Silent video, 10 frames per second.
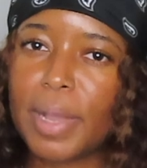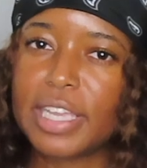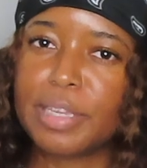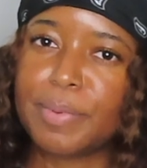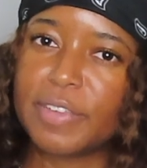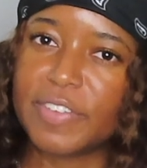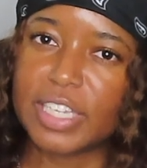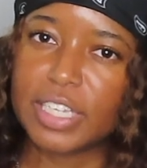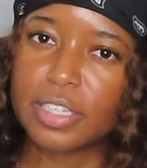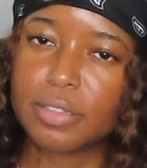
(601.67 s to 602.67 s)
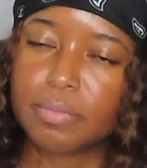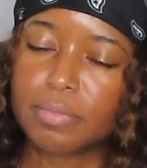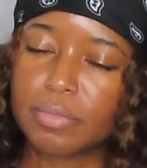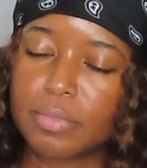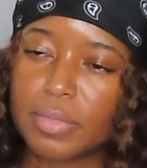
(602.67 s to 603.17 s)
my E P V
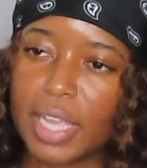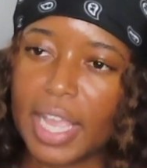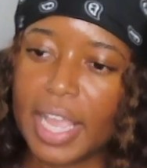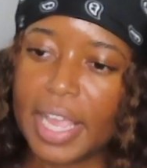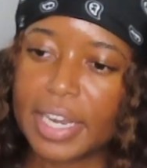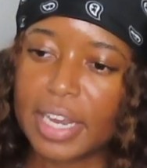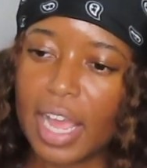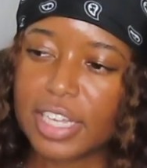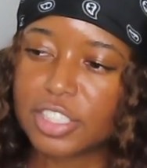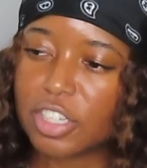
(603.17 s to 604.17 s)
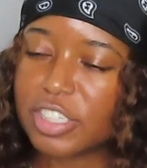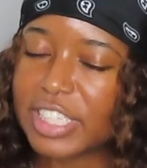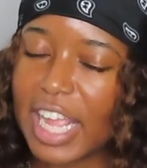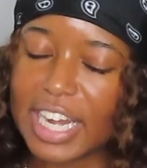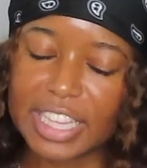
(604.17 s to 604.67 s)
and I start
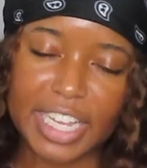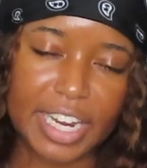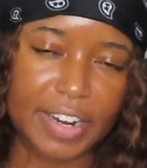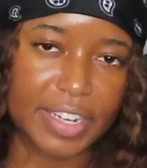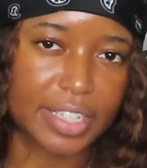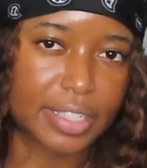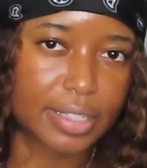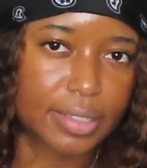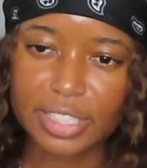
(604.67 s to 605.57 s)
scanning the area,